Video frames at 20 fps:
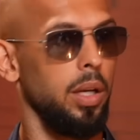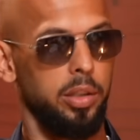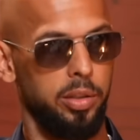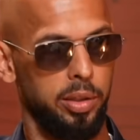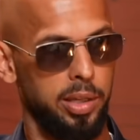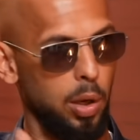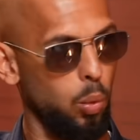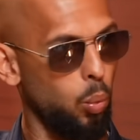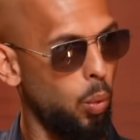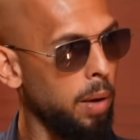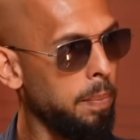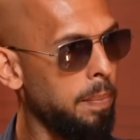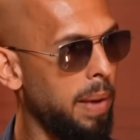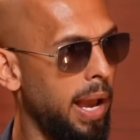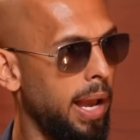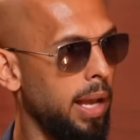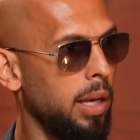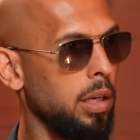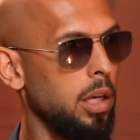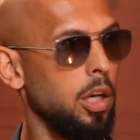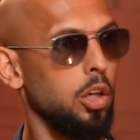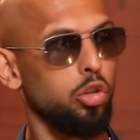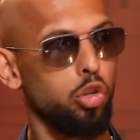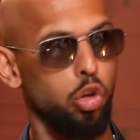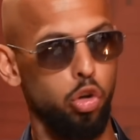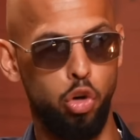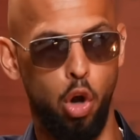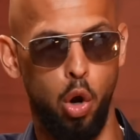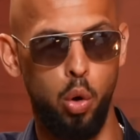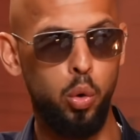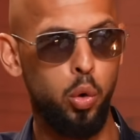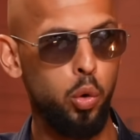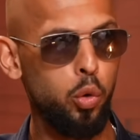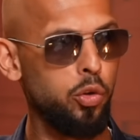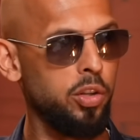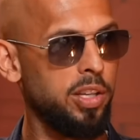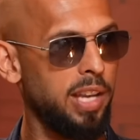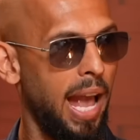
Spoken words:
to get one man, to know who the